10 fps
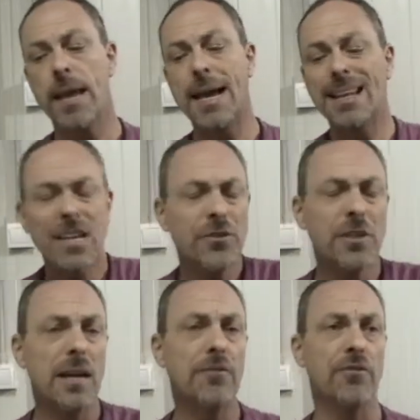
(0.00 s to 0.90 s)
And a healthy
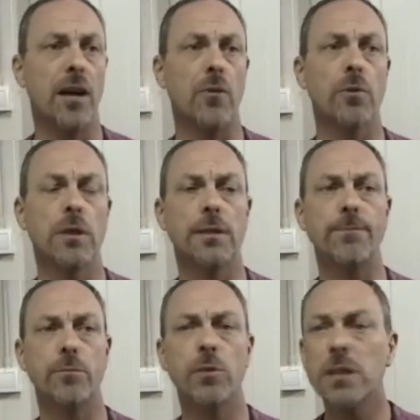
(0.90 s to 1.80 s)
lifestyle really
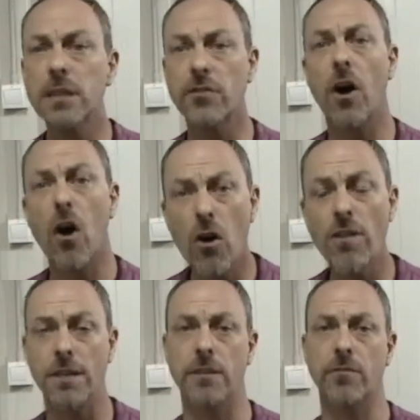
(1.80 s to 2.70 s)
isn't all
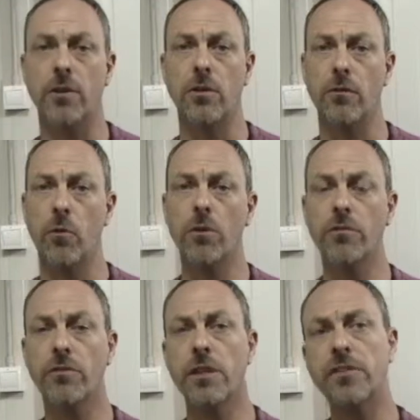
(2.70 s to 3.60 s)
that difficult for
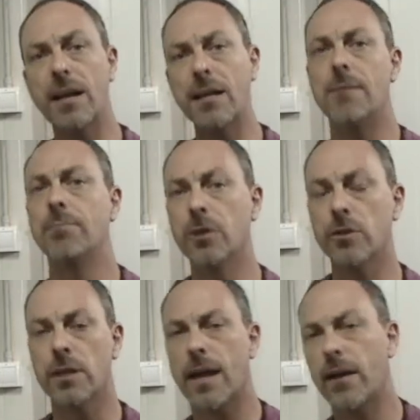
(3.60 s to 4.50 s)
us. It's kind of like
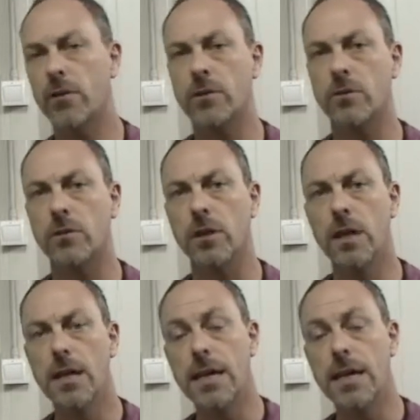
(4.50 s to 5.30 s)
building character.